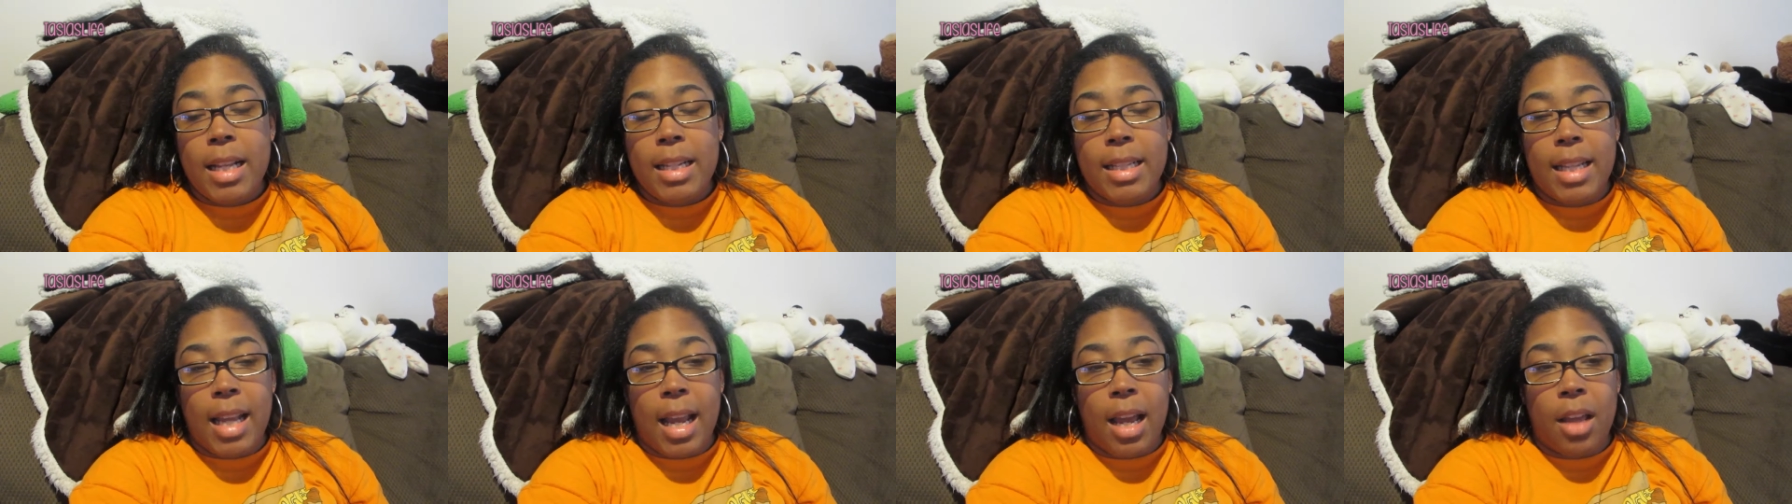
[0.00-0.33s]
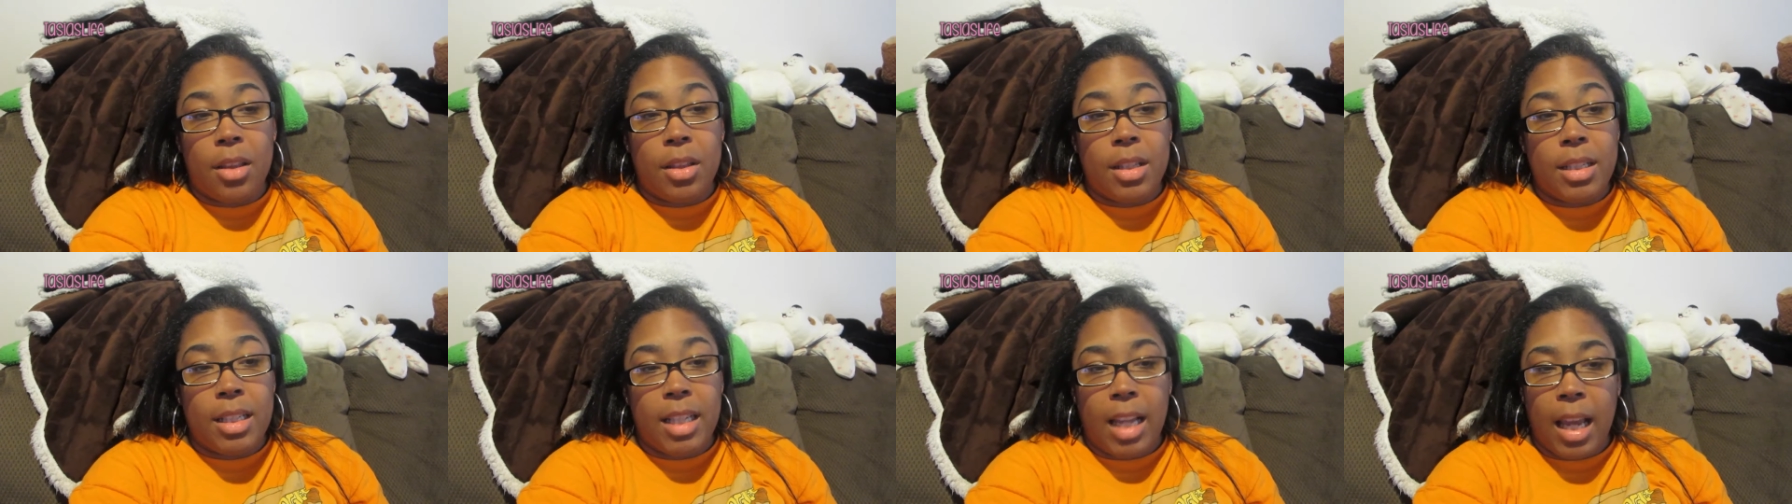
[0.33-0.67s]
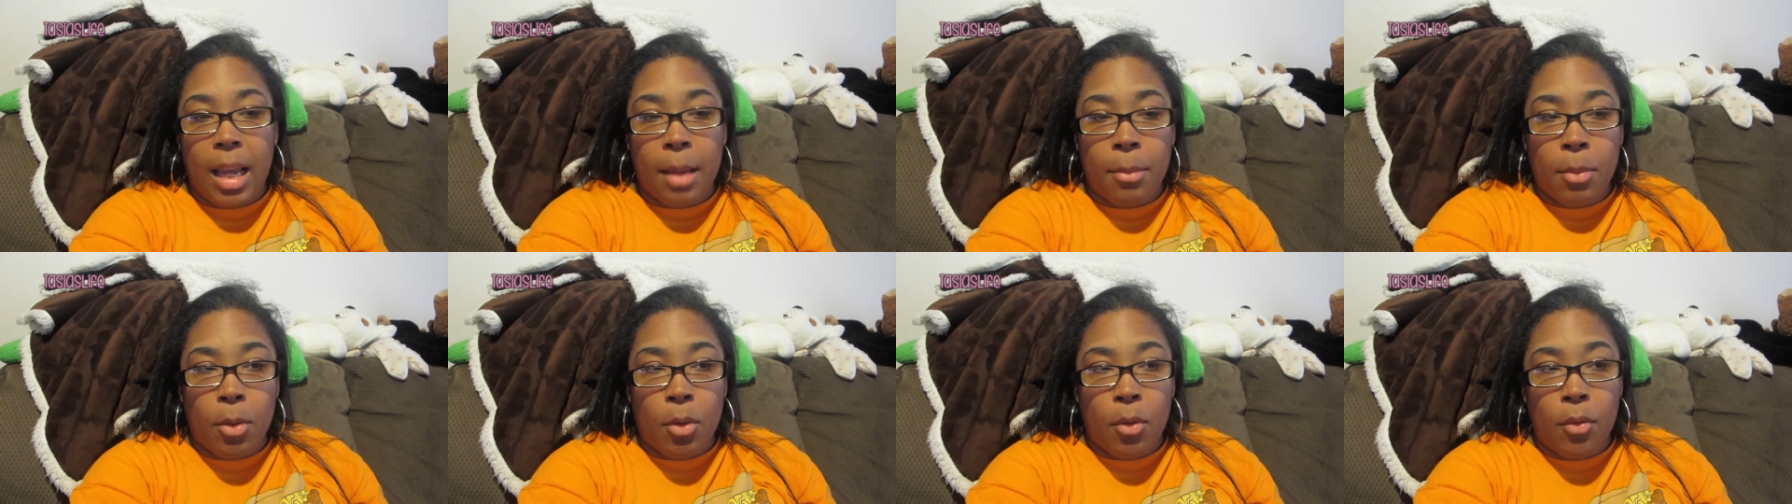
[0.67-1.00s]
down the
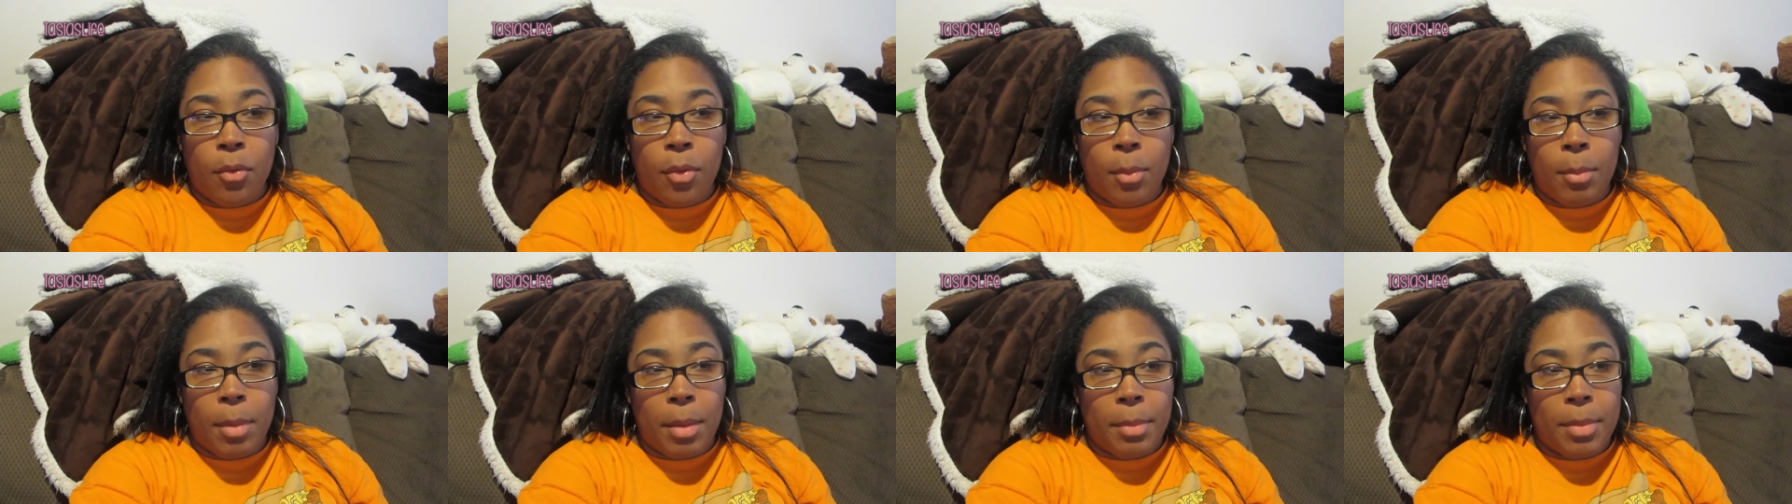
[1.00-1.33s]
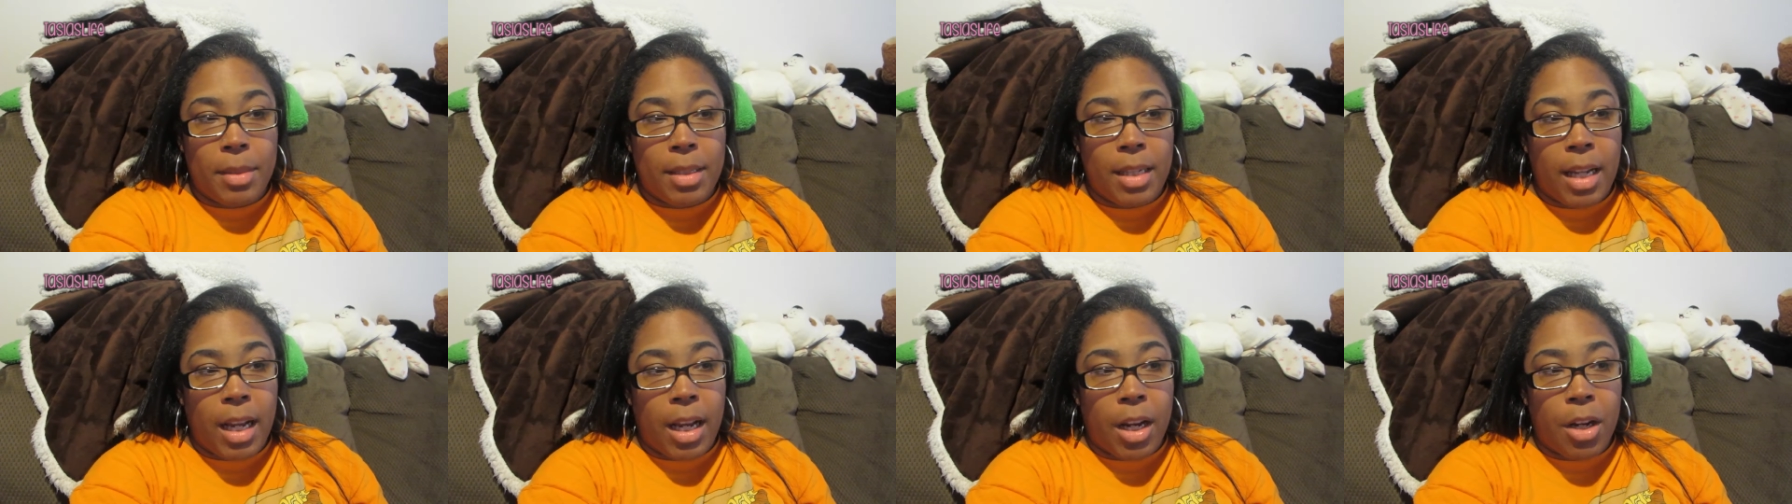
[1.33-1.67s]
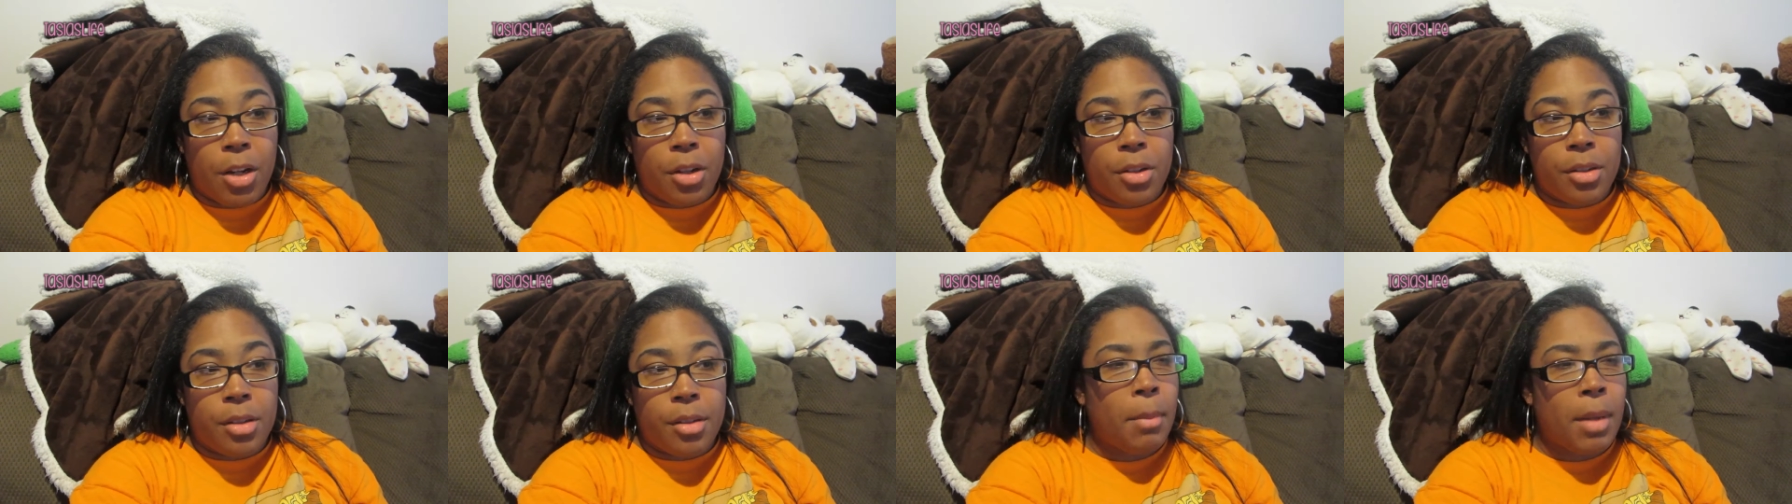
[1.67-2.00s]
table from
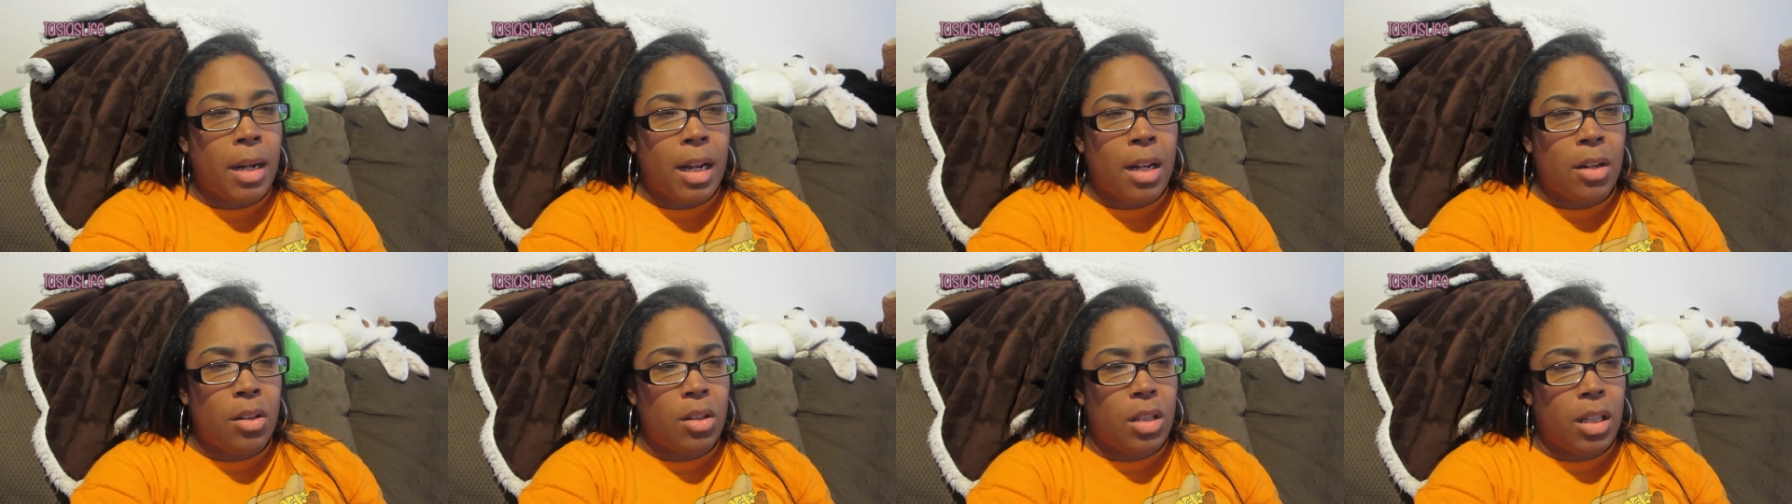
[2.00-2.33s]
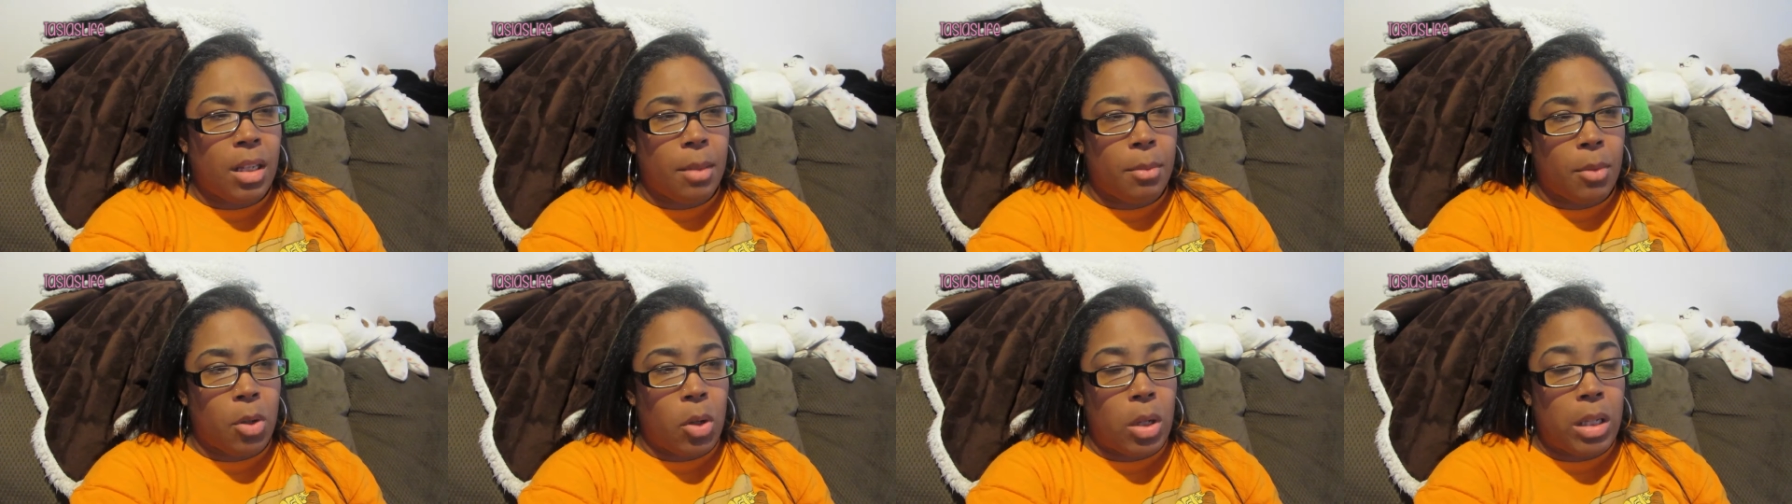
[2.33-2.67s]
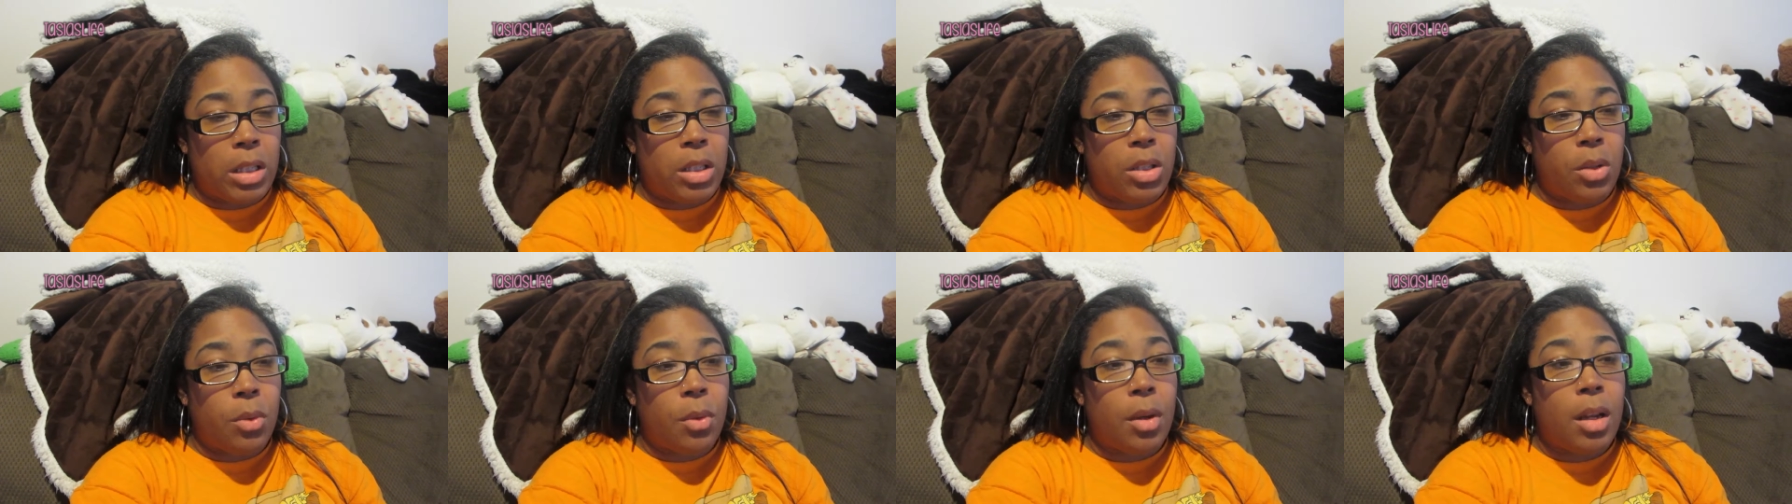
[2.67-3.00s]
upstairs, but I don't think I'm
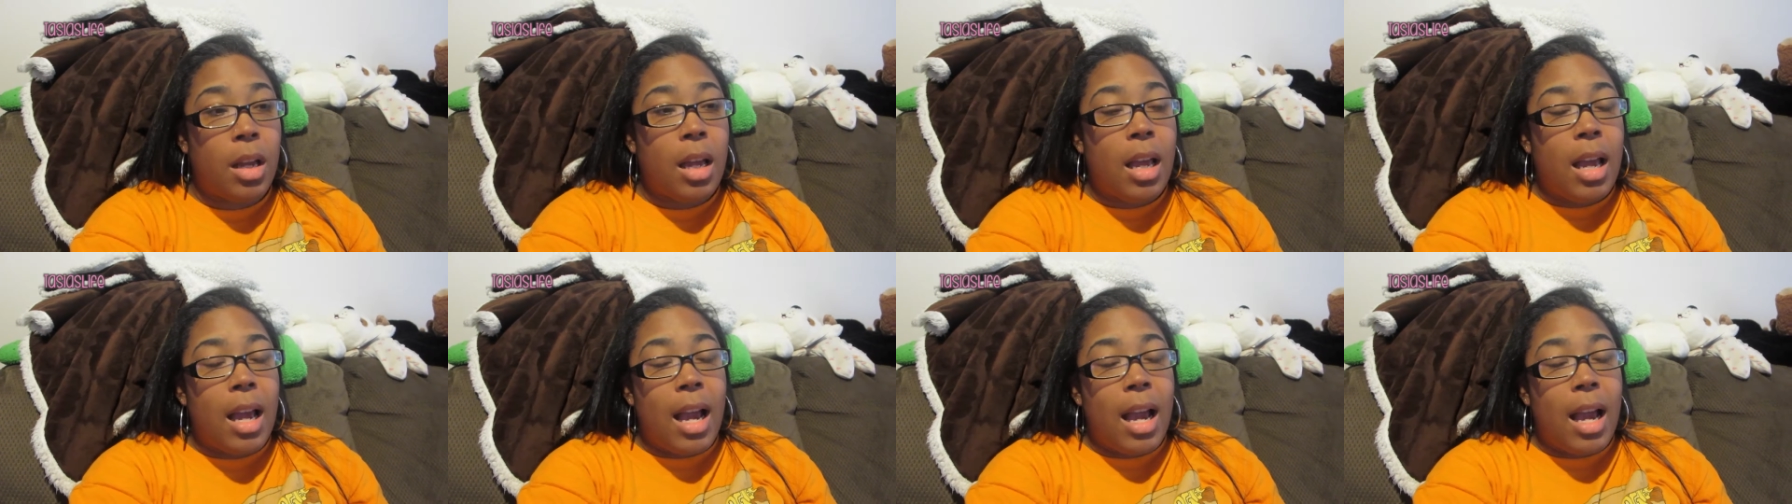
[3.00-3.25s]
going to.